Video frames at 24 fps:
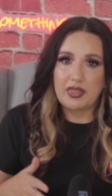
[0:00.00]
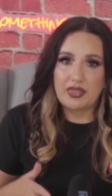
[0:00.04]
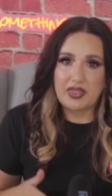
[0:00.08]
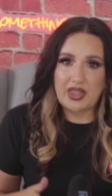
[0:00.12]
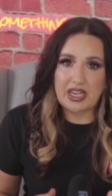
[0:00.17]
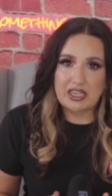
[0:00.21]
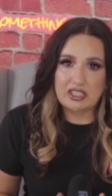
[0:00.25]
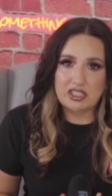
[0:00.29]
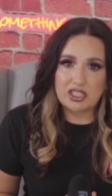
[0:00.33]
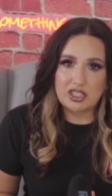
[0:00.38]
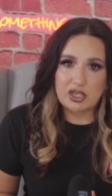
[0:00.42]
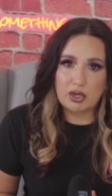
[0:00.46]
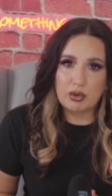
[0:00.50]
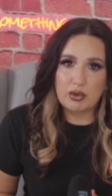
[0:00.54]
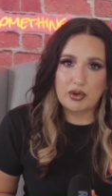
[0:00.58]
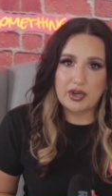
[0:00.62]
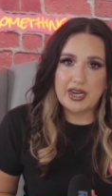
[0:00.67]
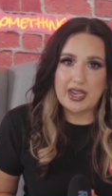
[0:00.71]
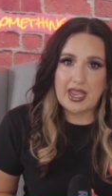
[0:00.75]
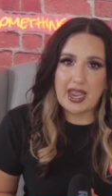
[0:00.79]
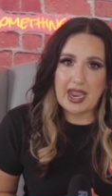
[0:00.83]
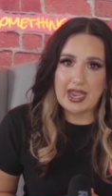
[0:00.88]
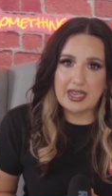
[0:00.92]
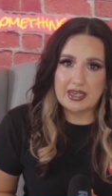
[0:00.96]
that
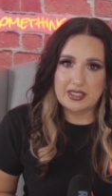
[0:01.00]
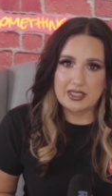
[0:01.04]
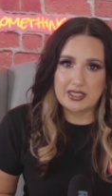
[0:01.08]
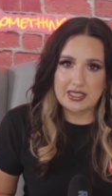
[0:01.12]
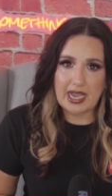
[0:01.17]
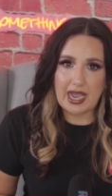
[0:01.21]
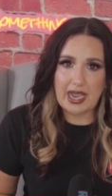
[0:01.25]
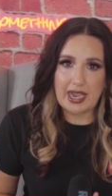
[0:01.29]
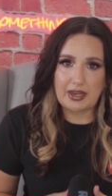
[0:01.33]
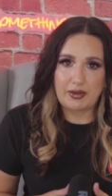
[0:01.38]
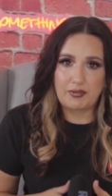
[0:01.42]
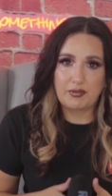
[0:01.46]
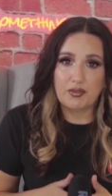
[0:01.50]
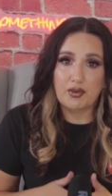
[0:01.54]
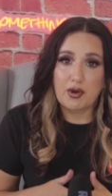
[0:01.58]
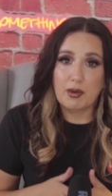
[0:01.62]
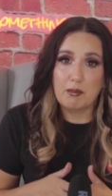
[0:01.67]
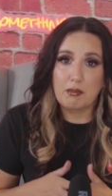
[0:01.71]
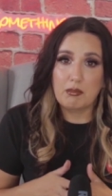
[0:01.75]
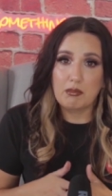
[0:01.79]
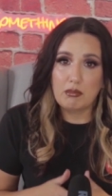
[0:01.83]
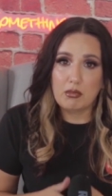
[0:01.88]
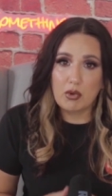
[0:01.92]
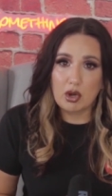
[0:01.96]
Tori had died
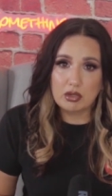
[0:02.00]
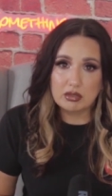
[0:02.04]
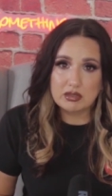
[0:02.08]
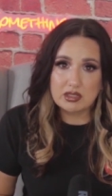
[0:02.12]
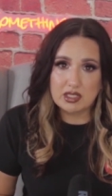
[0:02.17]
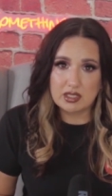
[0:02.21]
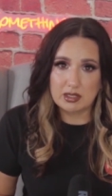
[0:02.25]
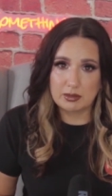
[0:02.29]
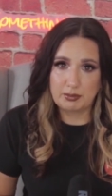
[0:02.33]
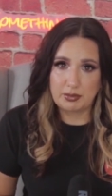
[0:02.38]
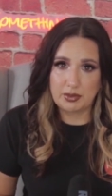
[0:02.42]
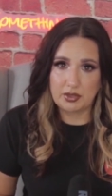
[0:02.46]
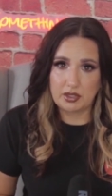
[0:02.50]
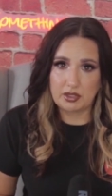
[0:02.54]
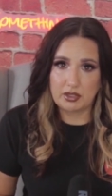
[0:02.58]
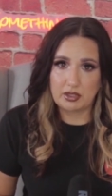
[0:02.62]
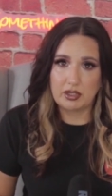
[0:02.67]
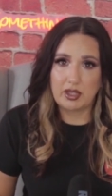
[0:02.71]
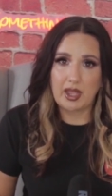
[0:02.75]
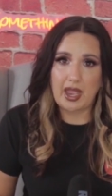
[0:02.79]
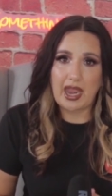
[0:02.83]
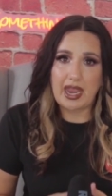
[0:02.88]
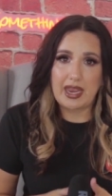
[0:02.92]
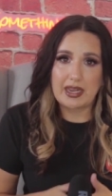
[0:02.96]
from
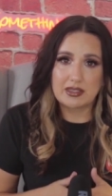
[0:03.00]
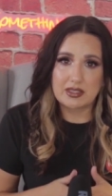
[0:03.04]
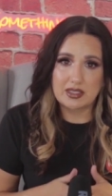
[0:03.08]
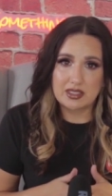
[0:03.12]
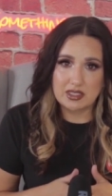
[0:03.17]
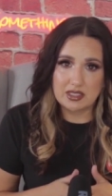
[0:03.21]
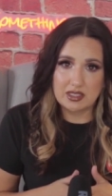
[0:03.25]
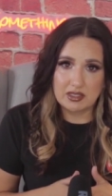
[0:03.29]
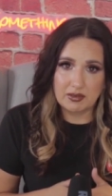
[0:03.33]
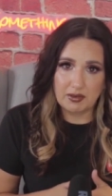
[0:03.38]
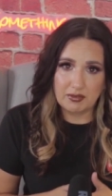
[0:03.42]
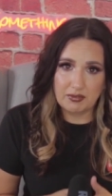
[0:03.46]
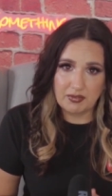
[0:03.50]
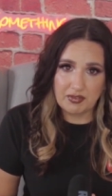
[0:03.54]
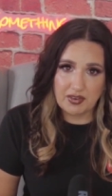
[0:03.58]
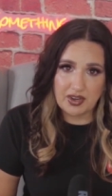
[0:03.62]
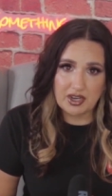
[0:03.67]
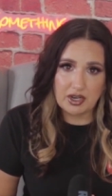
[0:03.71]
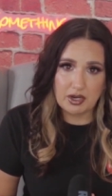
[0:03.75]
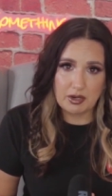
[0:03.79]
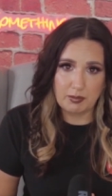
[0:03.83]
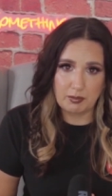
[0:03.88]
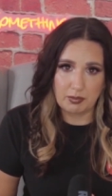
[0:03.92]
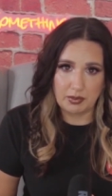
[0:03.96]
multiple and
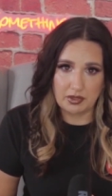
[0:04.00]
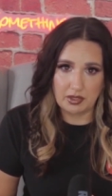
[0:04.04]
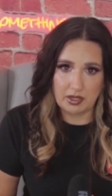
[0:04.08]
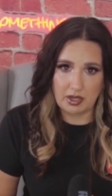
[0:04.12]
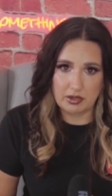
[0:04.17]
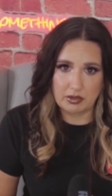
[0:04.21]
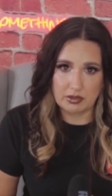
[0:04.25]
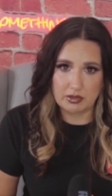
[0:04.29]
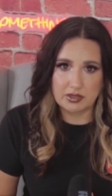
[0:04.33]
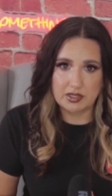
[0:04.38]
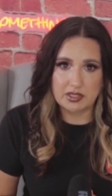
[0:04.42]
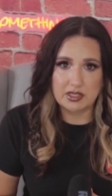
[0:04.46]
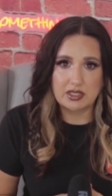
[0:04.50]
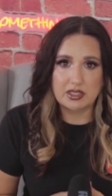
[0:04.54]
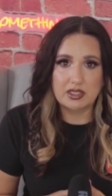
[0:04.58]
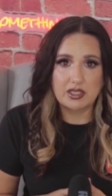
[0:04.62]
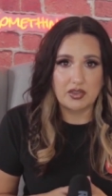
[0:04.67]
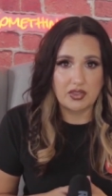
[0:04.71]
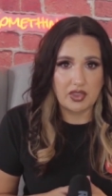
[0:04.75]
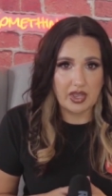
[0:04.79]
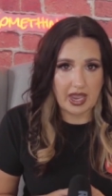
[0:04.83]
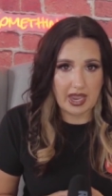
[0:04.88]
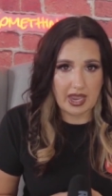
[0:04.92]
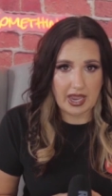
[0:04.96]
severe blows
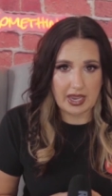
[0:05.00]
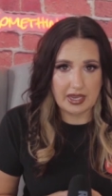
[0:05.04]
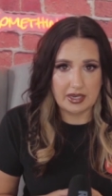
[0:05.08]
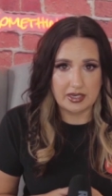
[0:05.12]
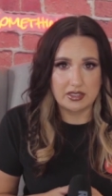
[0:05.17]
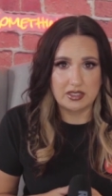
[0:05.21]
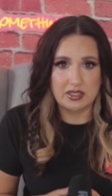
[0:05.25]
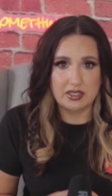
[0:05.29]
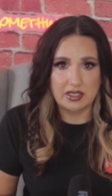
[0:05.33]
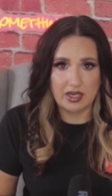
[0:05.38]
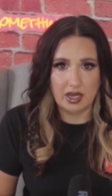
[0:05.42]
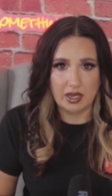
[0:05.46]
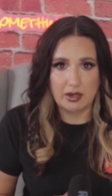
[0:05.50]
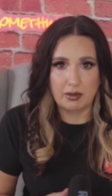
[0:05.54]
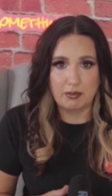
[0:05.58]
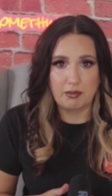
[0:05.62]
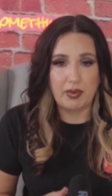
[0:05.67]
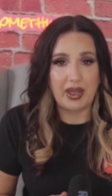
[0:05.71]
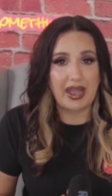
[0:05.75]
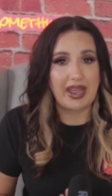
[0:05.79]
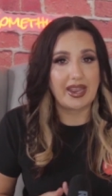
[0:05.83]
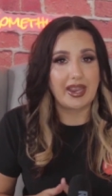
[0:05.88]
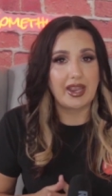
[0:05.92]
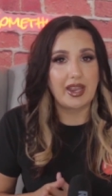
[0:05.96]
to the head done
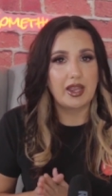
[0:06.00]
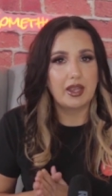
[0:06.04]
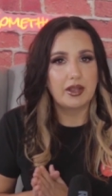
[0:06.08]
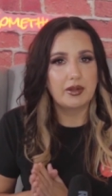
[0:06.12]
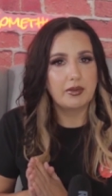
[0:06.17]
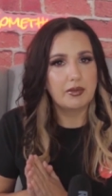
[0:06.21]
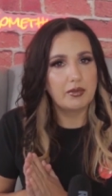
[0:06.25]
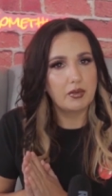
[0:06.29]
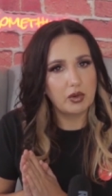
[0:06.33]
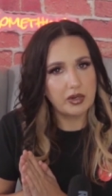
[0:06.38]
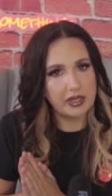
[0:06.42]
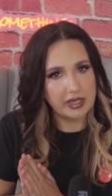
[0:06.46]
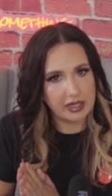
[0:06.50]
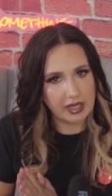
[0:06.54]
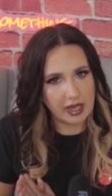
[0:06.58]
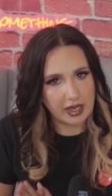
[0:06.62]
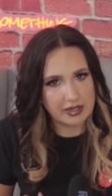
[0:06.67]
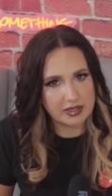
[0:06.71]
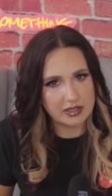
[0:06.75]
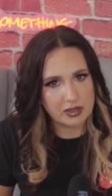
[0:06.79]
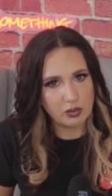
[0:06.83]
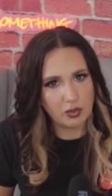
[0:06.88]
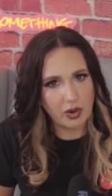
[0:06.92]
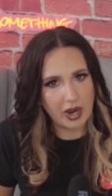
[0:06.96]
by,
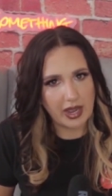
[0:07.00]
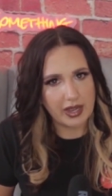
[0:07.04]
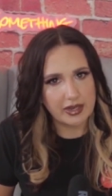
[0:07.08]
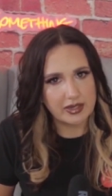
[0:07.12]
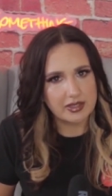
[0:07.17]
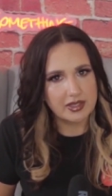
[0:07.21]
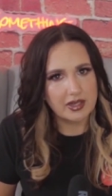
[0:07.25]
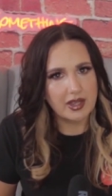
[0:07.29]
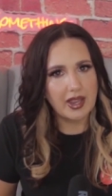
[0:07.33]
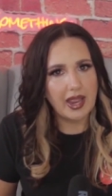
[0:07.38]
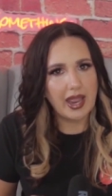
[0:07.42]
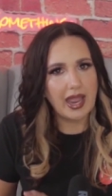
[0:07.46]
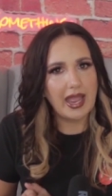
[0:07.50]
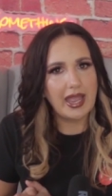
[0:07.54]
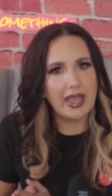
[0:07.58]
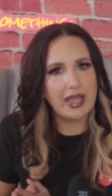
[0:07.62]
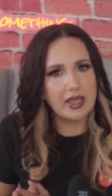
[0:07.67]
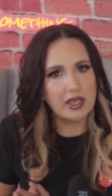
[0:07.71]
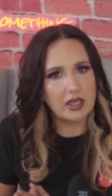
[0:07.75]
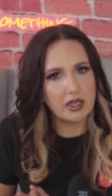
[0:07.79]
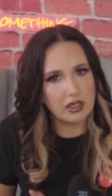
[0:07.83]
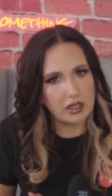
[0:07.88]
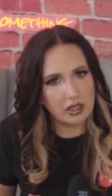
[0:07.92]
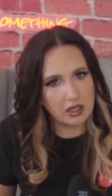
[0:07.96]
guess what?
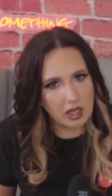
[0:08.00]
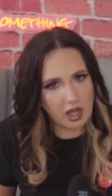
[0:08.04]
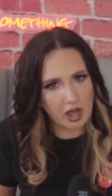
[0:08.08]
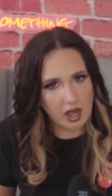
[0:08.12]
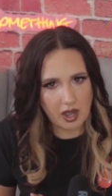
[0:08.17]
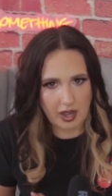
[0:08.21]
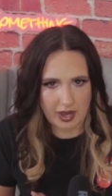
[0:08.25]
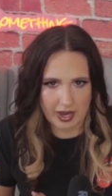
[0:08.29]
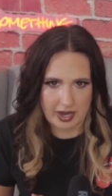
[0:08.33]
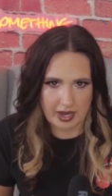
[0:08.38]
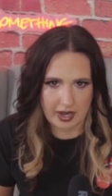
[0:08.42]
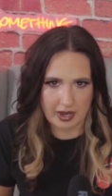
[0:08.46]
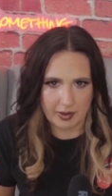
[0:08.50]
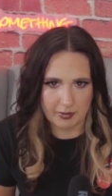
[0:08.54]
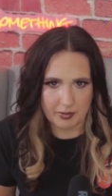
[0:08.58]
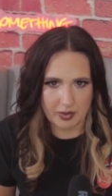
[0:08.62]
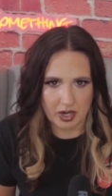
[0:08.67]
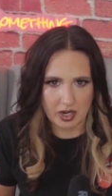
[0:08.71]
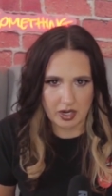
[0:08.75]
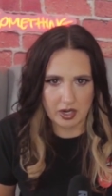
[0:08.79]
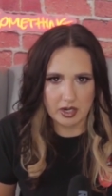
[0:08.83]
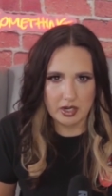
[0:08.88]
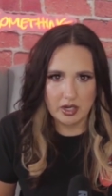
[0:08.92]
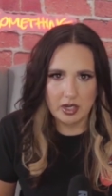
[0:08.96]
A claw
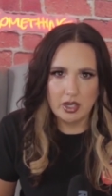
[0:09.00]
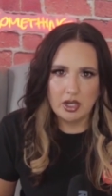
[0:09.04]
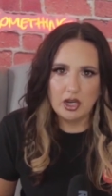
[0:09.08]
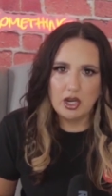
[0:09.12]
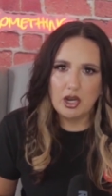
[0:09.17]
hammer,